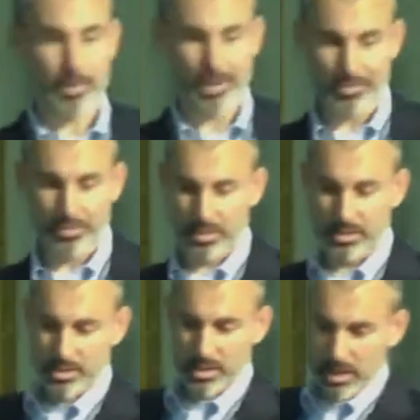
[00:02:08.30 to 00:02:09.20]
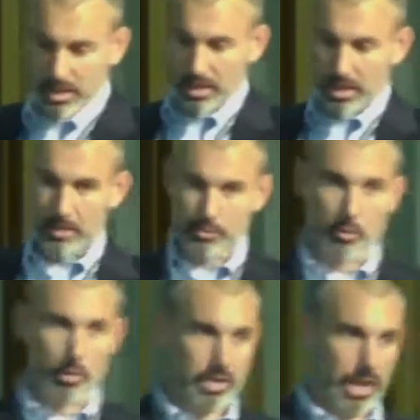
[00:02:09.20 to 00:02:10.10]
among other things. Um, so I'm
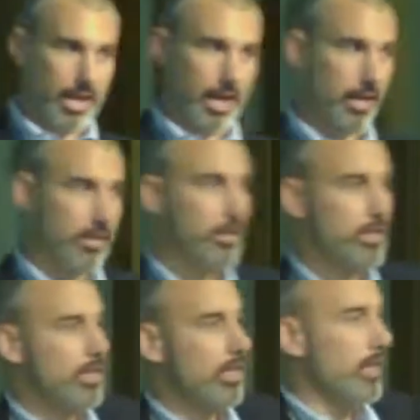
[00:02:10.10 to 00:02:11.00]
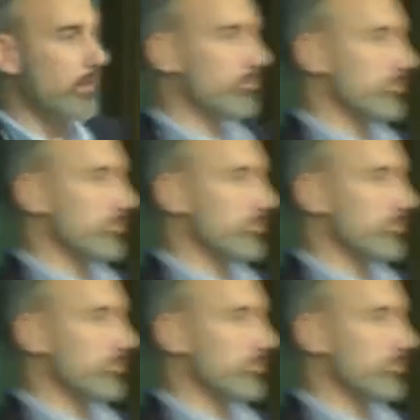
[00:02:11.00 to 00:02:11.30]
wearing that hat. Um,